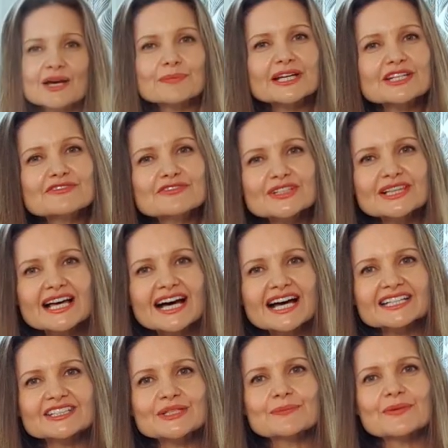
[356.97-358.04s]
But if you
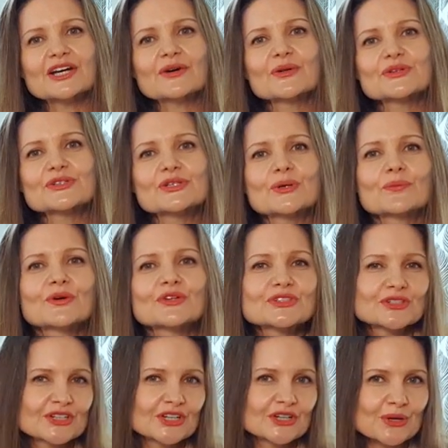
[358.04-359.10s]
like, you may also
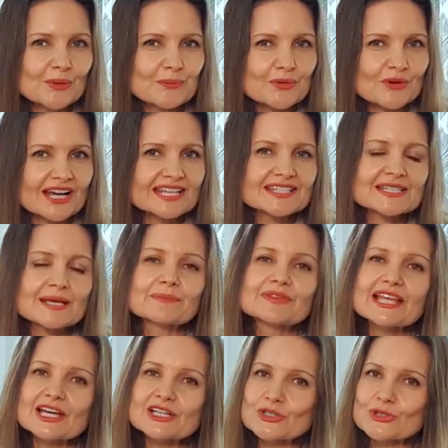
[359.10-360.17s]
want to incorporate
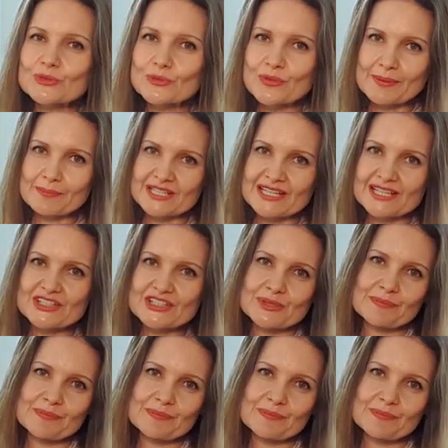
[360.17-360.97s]
some natural remedies